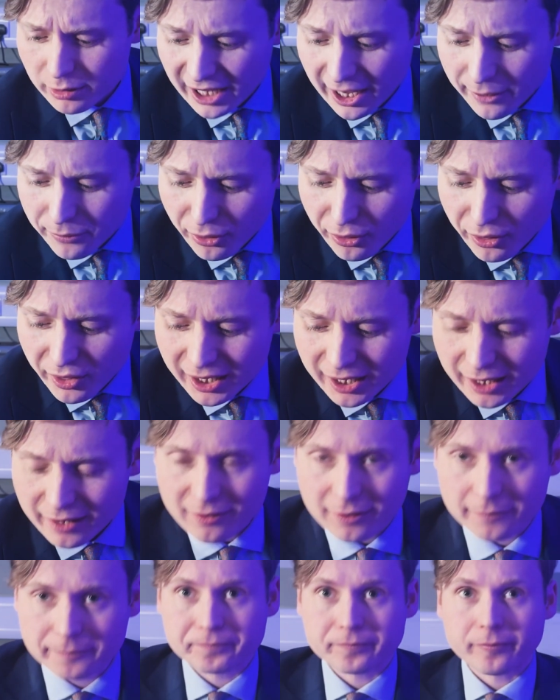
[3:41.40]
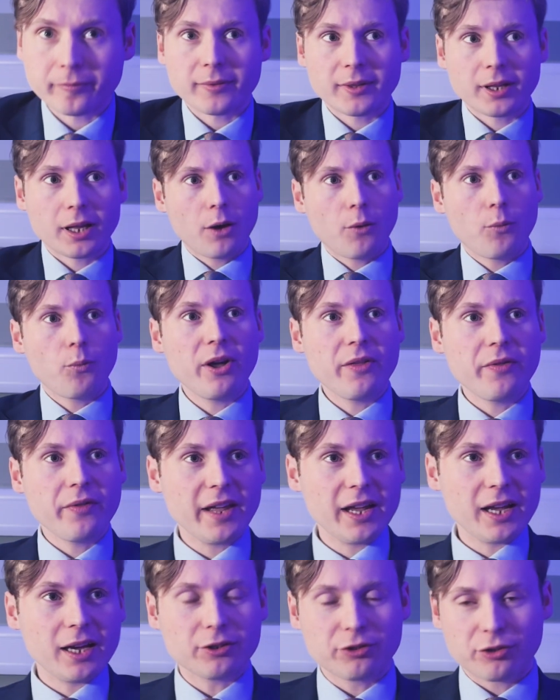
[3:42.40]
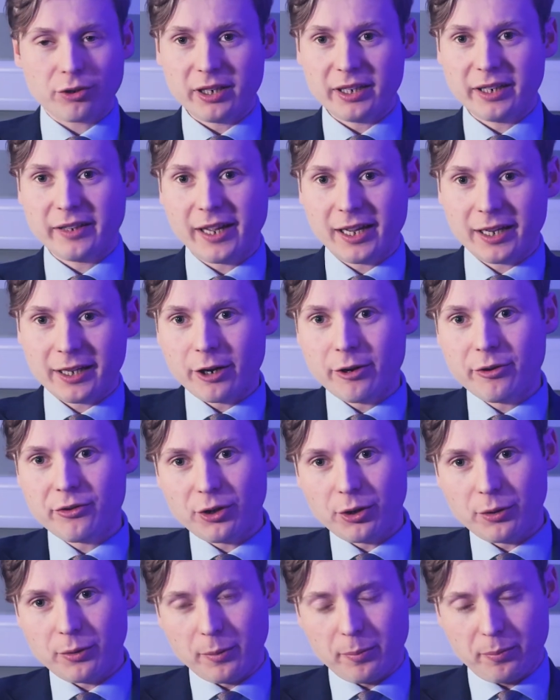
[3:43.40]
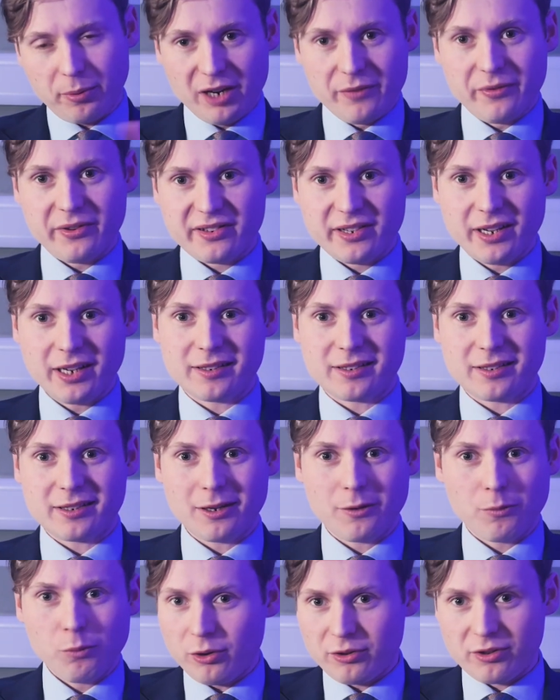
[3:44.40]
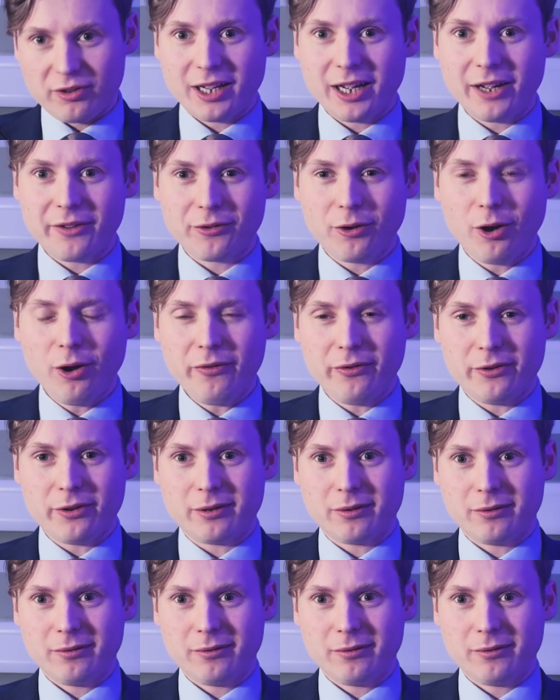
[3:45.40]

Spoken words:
And the thing is, when they are trying to then go into the private sector, what do they have to offer?